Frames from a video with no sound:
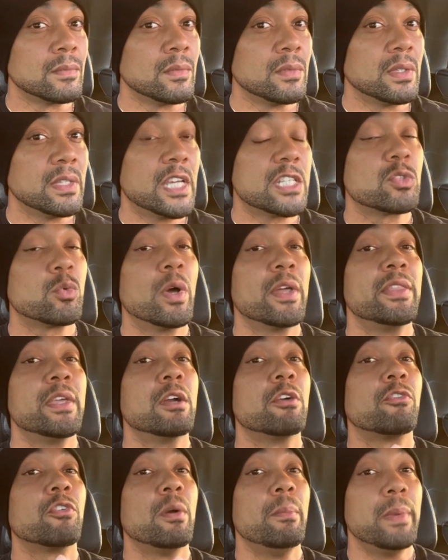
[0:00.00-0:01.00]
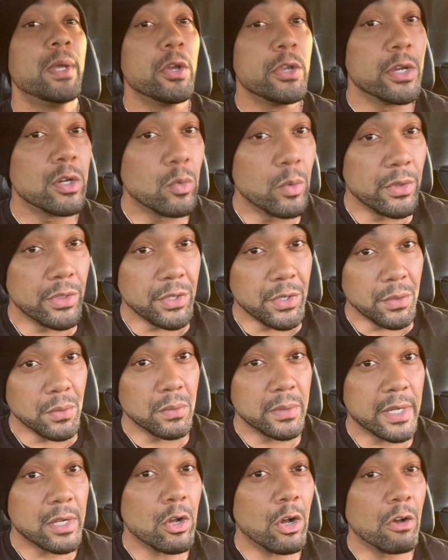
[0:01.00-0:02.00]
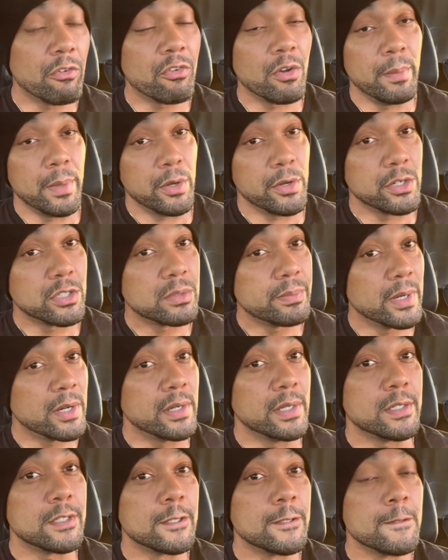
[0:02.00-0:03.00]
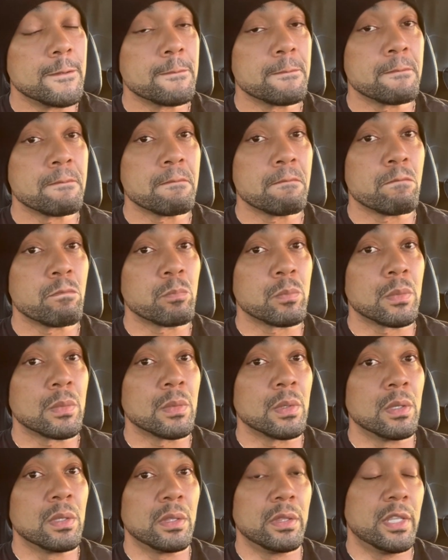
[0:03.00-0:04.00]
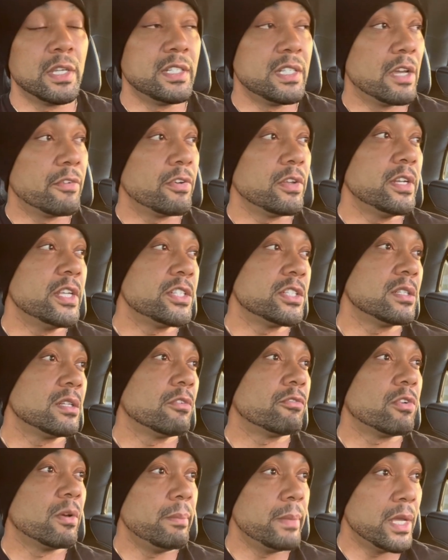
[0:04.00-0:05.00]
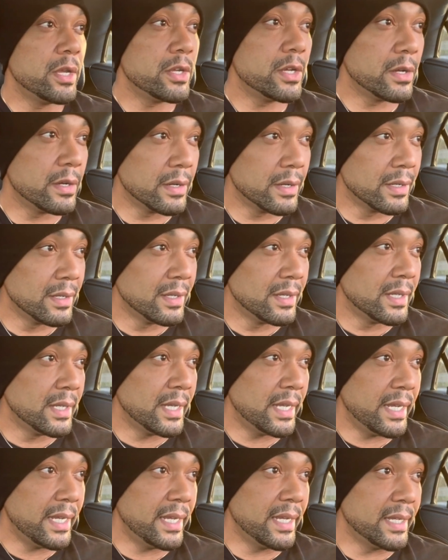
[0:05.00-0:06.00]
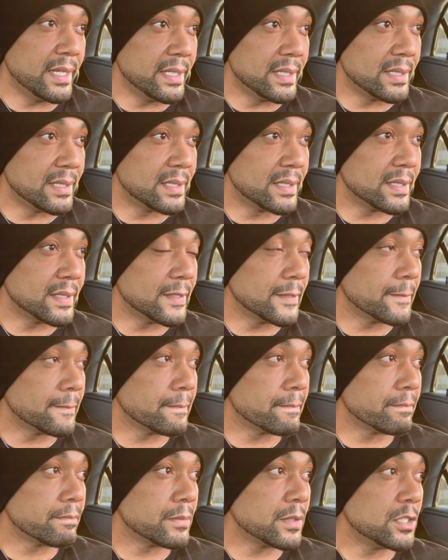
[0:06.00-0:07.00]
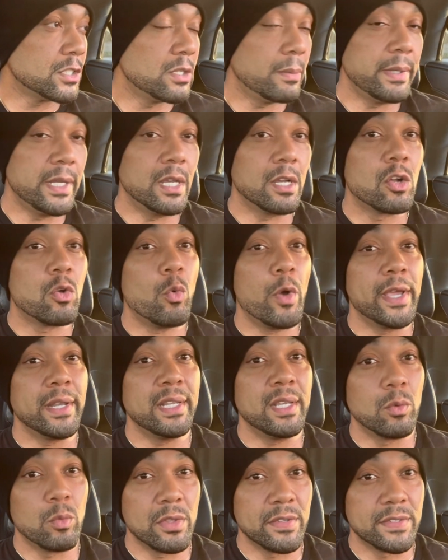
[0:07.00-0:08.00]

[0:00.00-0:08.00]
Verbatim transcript: That's why they're familiar with you. They're called familiar spirits. The definition of familiar is to be acquainted with